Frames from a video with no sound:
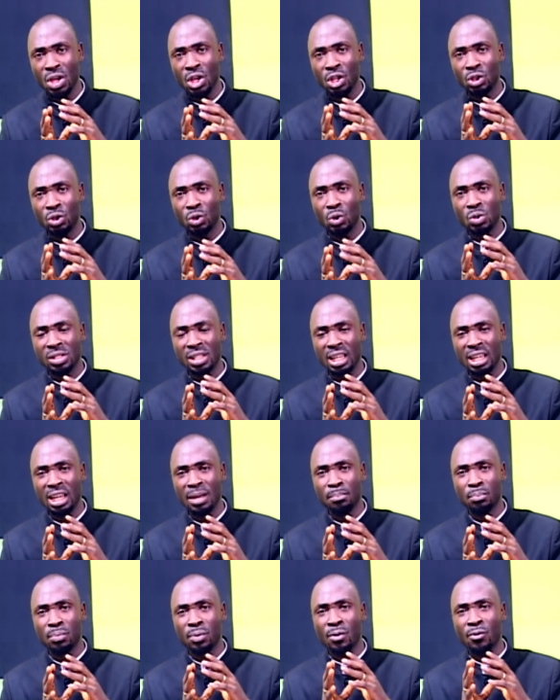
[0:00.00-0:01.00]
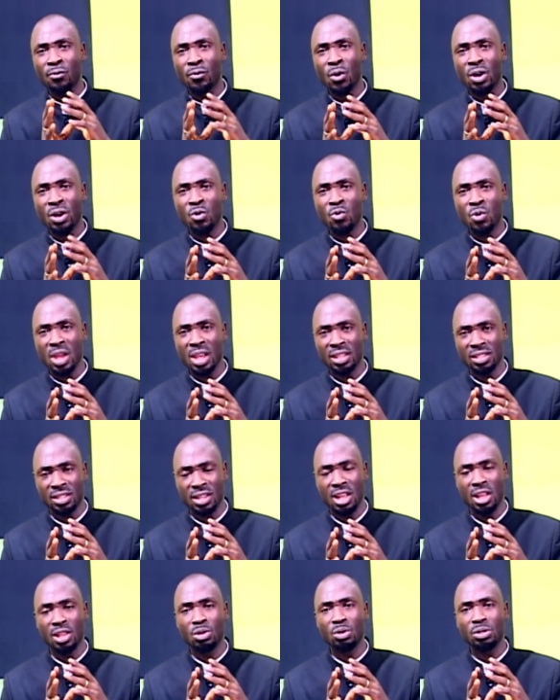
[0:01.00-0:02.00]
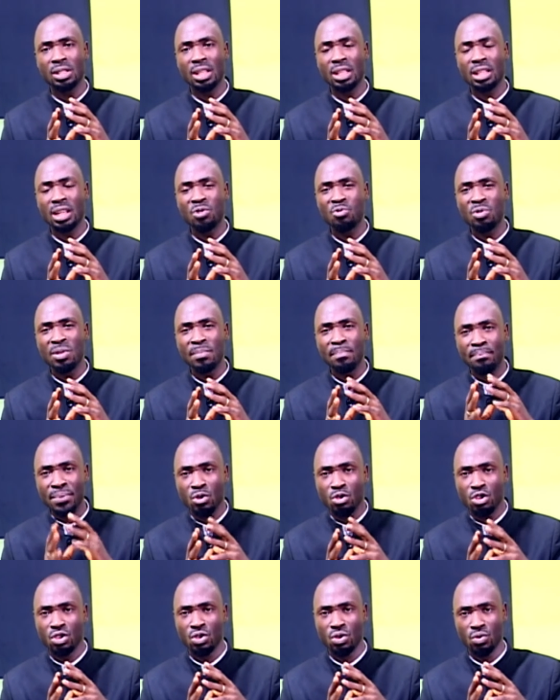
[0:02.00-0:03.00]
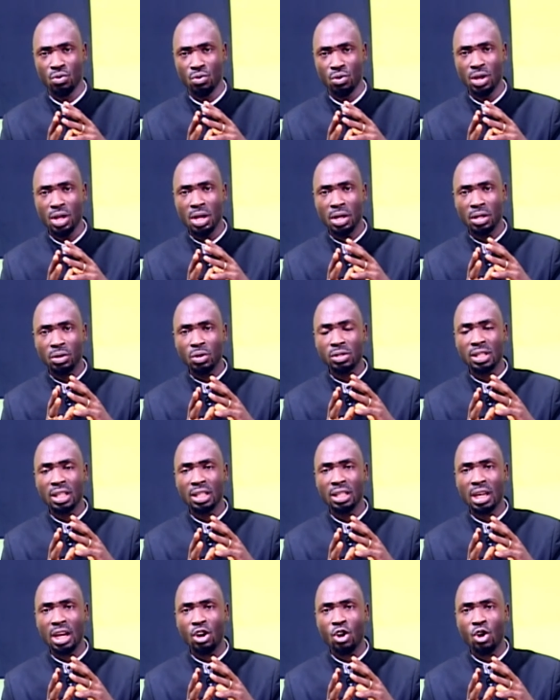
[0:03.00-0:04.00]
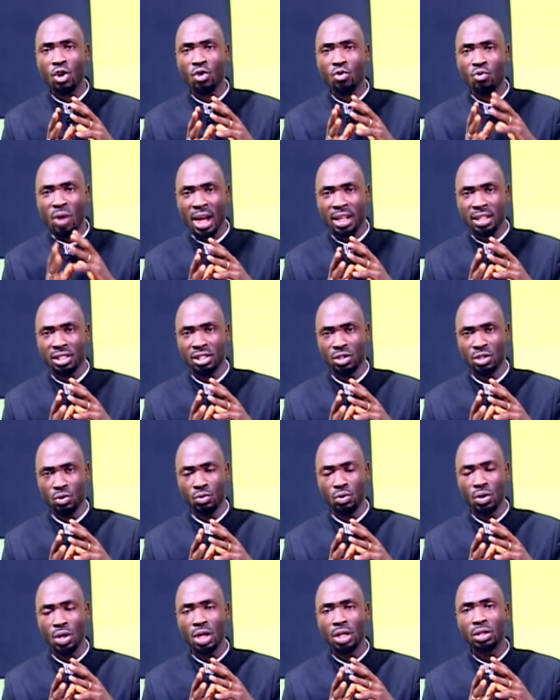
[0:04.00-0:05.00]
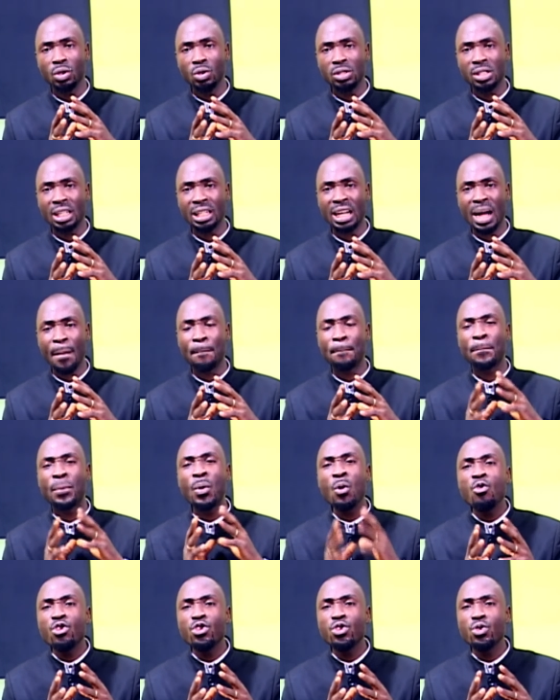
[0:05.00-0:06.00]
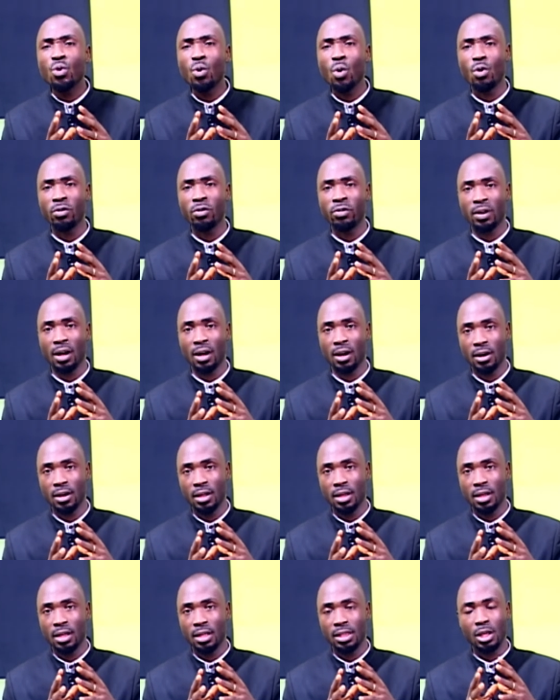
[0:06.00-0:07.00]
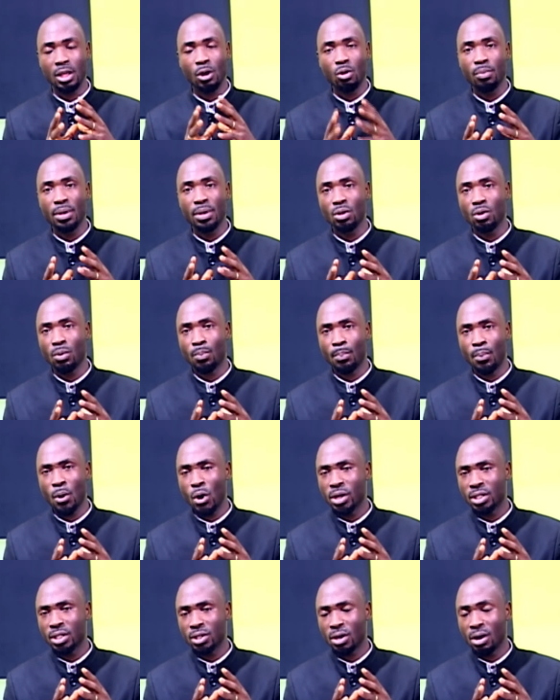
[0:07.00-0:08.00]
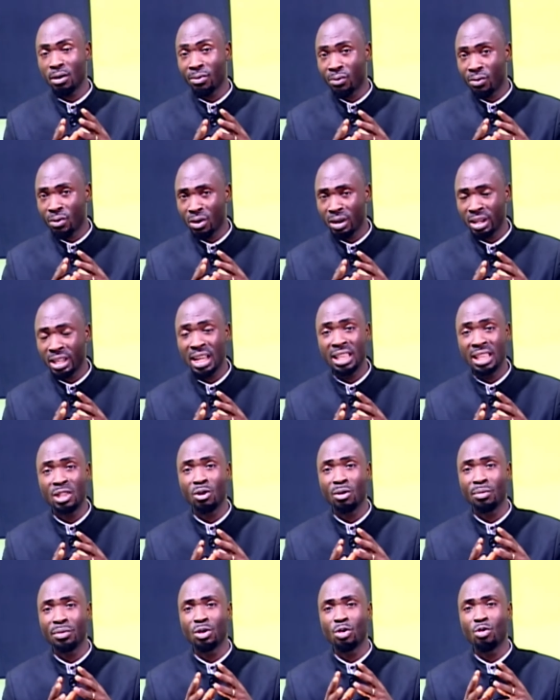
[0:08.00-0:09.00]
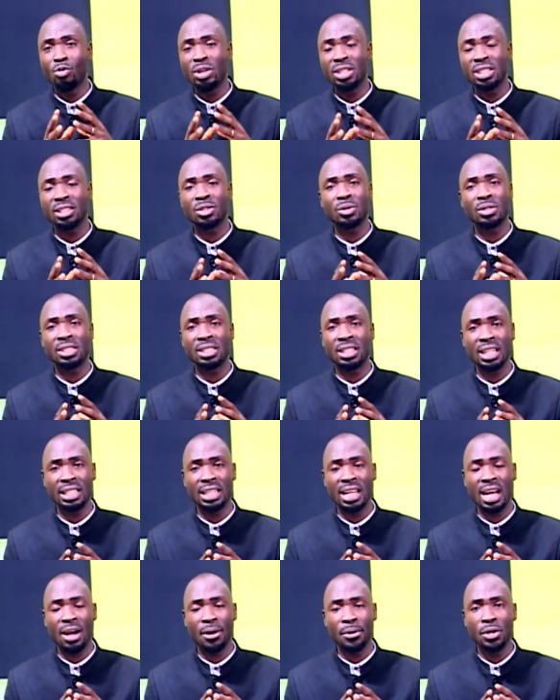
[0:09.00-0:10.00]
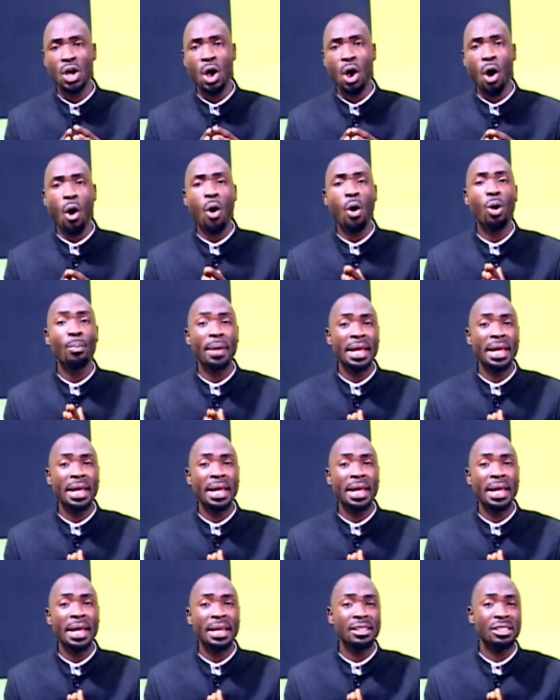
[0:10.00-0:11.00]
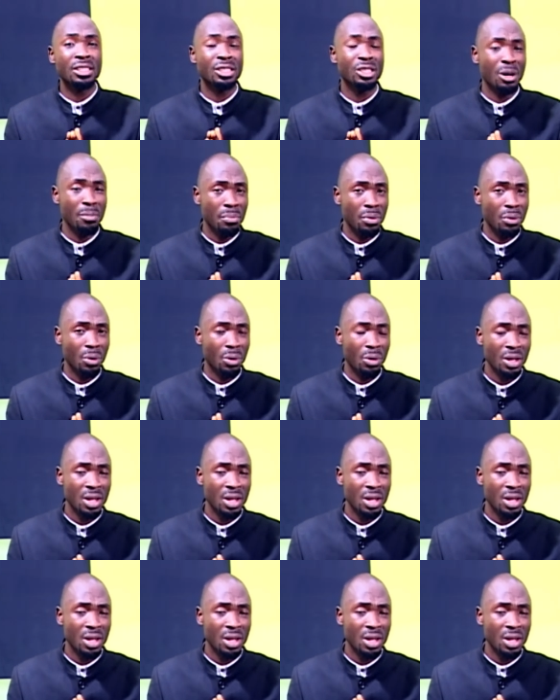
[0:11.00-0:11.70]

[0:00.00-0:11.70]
those that can provoke grace, those that can rebuke you, those that can correct you, those that can pull you over, there will be no point of falling, and there will be no reason to stay down. All men stumble,